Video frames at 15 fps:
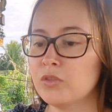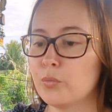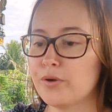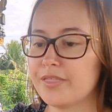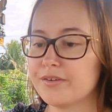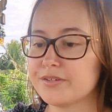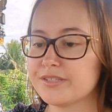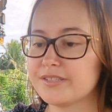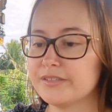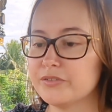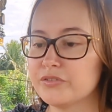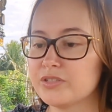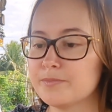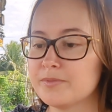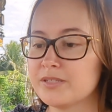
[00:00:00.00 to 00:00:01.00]
where there are still
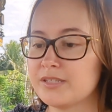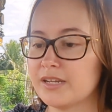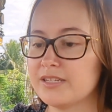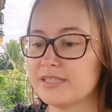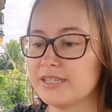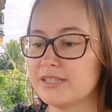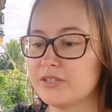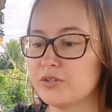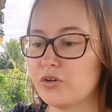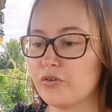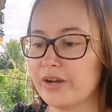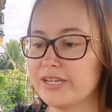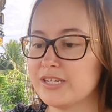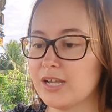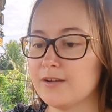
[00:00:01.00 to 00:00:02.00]
some stunted
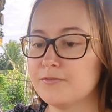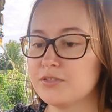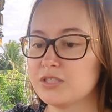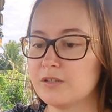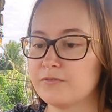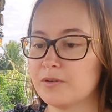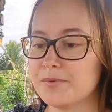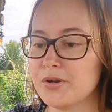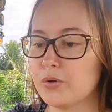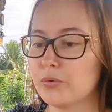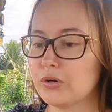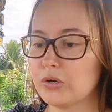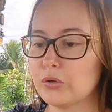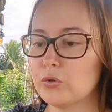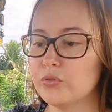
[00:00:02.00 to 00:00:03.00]
grey tufts from an
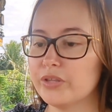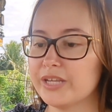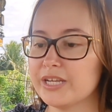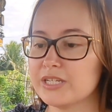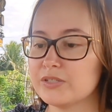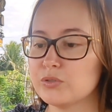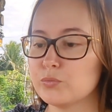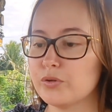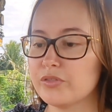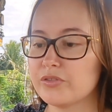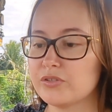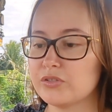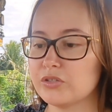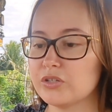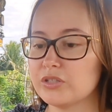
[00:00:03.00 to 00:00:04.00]
old lawn that hadn't
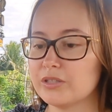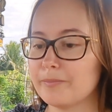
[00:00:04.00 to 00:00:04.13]
withstood